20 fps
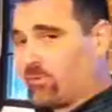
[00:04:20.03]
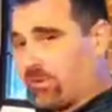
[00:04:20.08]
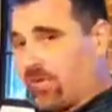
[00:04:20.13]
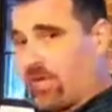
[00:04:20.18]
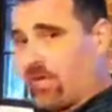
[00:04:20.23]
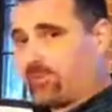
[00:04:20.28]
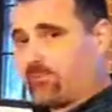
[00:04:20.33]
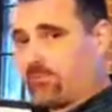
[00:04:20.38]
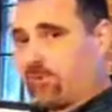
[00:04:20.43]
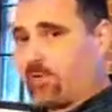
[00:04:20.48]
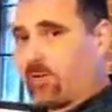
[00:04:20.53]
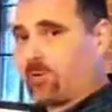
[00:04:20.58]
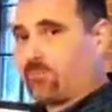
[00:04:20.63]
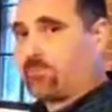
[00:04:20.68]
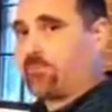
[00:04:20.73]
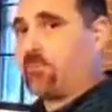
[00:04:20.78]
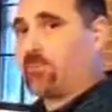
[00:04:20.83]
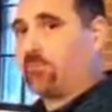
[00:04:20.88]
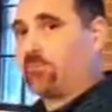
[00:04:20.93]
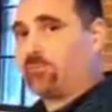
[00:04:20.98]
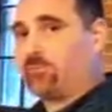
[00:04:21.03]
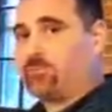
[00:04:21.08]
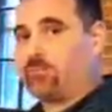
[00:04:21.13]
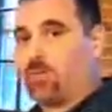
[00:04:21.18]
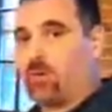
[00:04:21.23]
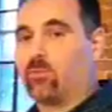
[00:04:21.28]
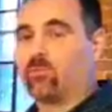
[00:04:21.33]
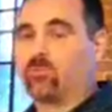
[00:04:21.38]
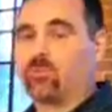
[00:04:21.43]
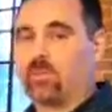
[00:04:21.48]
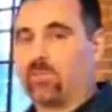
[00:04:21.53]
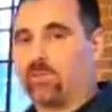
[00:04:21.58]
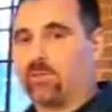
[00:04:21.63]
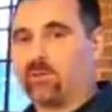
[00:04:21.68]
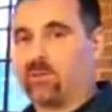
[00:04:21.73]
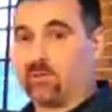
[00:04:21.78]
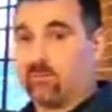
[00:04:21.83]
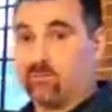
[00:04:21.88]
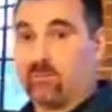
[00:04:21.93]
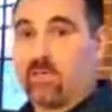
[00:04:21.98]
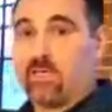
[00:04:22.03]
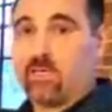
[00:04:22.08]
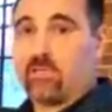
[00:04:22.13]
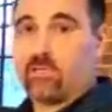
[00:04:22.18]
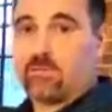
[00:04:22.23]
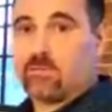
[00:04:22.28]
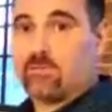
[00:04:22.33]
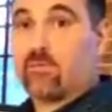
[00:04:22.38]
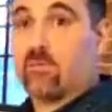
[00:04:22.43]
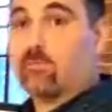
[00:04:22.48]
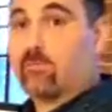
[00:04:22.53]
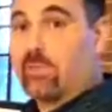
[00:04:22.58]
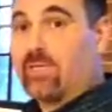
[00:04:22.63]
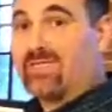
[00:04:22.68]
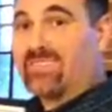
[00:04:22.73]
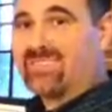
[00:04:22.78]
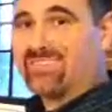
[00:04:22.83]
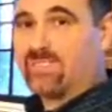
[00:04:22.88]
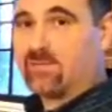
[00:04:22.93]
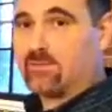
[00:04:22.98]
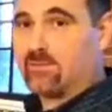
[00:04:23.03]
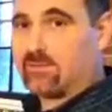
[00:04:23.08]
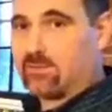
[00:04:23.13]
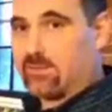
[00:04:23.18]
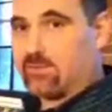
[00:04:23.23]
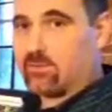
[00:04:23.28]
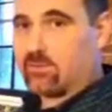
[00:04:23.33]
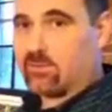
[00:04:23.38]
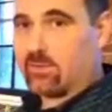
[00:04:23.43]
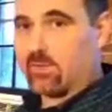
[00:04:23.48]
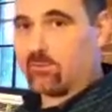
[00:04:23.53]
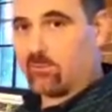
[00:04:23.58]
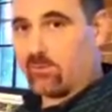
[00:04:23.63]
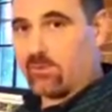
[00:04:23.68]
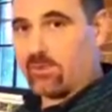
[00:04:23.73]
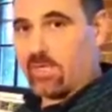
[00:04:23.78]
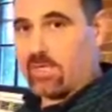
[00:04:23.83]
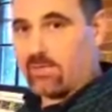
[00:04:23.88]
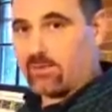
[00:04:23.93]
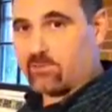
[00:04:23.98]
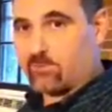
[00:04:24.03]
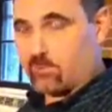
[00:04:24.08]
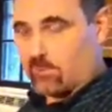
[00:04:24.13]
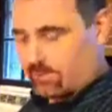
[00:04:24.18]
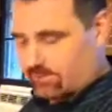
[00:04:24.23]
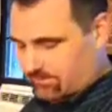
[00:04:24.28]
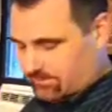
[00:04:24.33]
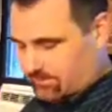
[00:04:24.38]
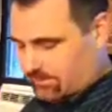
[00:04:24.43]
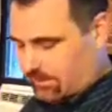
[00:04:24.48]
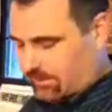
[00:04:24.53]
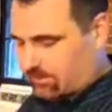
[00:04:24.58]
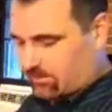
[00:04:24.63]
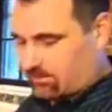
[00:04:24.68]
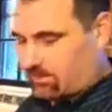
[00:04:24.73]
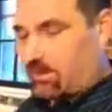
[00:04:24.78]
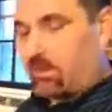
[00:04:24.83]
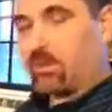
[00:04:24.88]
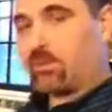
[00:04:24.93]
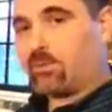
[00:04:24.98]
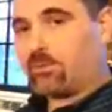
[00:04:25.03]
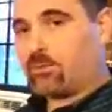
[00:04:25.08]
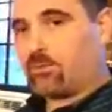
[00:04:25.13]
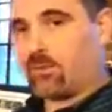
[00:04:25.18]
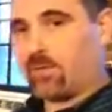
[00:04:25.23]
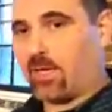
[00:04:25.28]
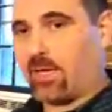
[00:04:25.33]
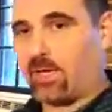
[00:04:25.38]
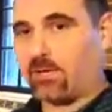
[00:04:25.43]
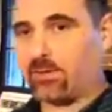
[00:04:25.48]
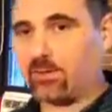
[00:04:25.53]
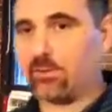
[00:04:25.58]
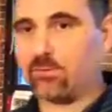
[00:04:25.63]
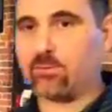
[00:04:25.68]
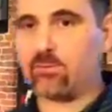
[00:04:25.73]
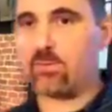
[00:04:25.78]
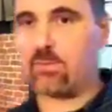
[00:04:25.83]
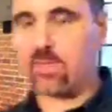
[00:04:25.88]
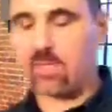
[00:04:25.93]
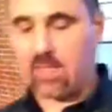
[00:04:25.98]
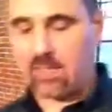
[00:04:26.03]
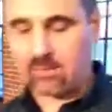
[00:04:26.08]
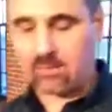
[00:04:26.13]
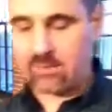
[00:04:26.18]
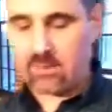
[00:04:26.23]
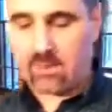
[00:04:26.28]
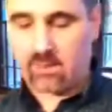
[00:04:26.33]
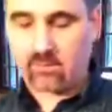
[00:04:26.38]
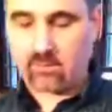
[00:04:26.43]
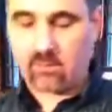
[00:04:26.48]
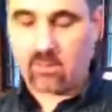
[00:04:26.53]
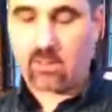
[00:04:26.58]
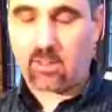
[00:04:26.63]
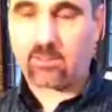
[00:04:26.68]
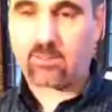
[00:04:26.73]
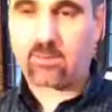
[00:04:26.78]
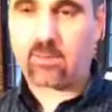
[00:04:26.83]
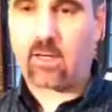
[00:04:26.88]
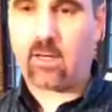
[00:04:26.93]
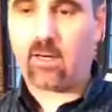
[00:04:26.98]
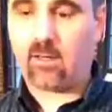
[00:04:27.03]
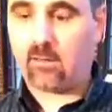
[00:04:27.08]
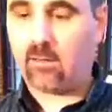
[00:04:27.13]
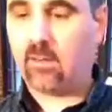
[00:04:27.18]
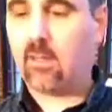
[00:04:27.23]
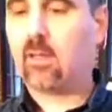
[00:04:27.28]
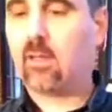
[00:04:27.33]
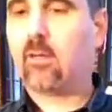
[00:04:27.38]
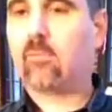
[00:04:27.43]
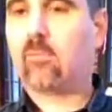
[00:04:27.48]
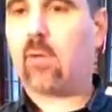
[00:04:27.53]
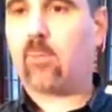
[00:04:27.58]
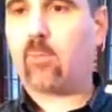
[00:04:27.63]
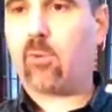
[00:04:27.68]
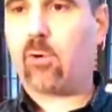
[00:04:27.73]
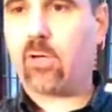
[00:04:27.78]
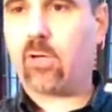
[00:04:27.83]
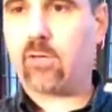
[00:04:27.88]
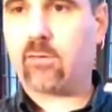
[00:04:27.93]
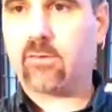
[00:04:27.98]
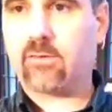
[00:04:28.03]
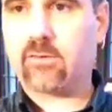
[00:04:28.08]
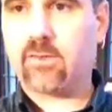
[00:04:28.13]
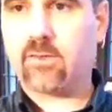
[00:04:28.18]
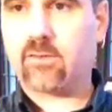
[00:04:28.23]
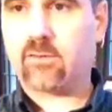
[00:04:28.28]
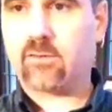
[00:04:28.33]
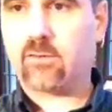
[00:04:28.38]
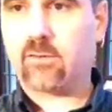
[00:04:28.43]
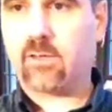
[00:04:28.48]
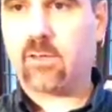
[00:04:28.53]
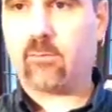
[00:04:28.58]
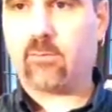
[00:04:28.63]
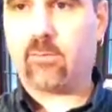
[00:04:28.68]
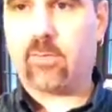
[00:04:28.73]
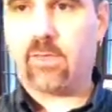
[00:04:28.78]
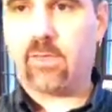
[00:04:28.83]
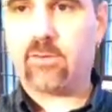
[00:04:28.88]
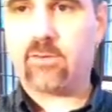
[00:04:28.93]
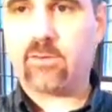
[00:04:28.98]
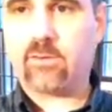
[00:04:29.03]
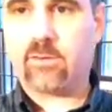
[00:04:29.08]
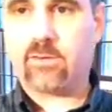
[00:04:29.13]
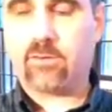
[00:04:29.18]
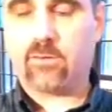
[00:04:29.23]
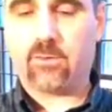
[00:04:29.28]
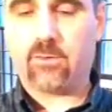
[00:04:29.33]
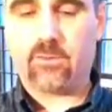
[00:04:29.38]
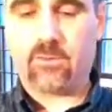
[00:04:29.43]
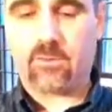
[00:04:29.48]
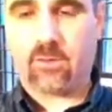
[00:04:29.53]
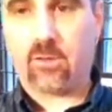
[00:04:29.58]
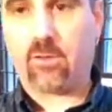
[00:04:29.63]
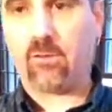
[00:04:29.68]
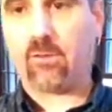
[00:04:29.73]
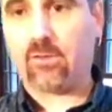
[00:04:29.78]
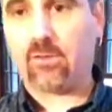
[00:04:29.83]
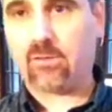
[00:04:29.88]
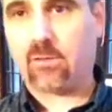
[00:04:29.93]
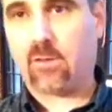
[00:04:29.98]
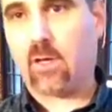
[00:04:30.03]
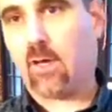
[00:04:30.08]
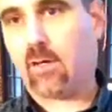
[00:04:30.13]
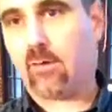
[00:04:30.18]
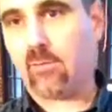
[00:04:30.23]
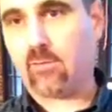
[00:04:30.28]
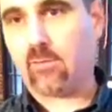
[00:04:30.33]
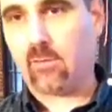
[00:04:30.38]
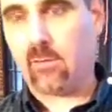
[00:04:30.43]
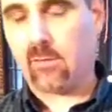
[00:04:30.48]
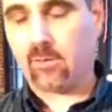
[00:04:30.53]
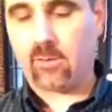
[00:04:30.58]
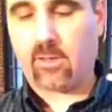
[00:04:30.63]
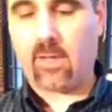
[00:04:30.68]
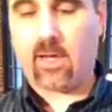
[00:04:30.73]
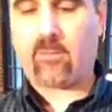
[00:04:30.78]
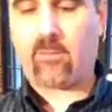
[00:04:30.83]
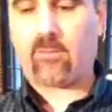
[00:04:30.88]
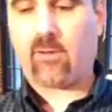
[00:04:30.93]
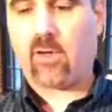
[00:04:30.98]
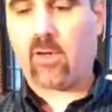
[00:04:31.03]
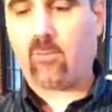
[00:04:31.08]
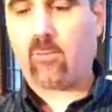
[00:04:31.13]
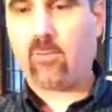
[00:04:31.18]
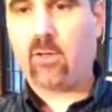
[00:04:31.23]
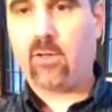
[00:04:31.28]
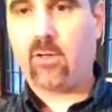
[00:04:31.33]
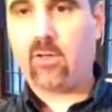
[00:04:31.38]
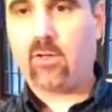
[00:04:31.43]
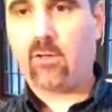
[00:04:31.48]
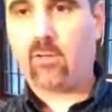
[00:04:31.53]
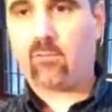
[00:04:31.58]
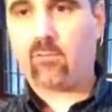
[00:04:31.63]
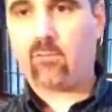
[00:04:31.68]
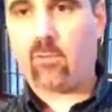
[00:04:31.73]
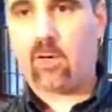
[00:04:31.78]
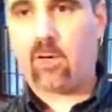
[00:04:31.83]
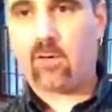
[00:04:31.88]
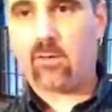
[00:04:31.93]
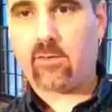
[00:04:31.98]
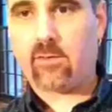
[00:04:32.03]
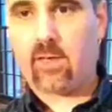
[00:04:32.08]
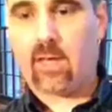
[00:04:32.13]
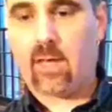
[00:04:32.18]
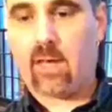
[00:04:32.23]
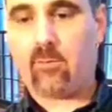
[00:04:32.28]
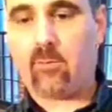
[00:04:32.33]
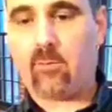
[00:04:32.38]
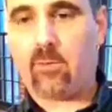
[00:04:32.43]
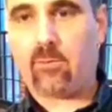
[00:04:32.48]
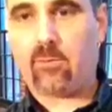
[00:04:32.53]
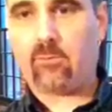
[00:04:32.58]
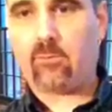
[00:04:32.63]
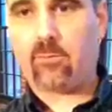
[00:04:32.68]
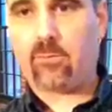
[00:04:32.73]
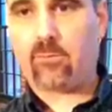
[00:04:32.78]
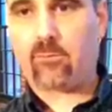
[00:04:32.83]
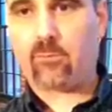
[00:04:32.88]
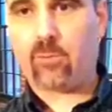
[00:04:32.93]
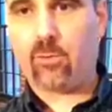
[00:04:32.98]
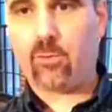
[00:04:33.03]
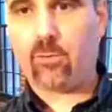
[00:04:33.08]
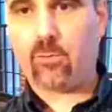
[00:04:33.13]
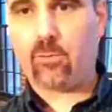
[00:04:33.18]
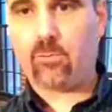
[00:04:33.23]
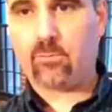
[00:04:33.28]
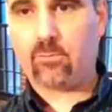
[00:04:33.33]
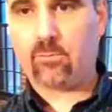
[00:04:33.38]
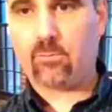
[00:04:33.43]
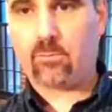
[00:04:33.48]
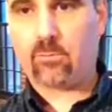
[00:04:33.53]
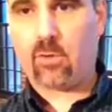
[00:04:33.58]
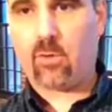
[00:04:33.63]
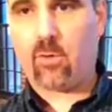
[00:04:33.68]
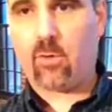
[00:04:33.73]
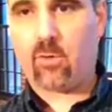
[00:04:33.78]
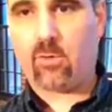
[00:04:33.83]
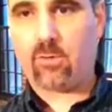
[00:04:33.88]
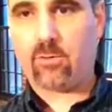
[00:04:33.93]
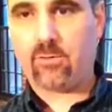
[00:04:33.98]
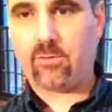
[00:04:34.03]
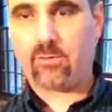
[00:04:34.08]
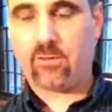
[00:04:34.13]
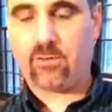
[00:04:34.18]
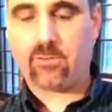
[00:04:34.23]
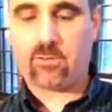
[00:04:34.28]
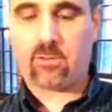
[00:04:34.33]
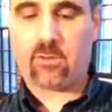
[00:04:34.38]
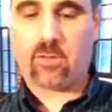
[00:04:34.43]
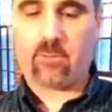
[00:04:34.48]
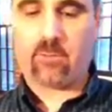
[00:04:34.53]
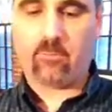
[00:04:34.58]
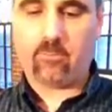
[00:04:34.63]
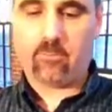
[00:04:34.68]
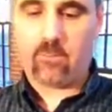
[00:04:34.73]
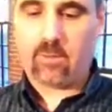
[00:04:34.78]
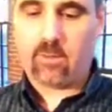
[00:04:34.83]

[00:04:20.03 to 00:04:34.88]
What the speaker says: laptops, if you don't need the convenience of the built-in scissor clip on the 820 style, you can use the 810 lock style by putting the scissor clip into the security slot on the laptop, running the cable through the hole in the scissor clip,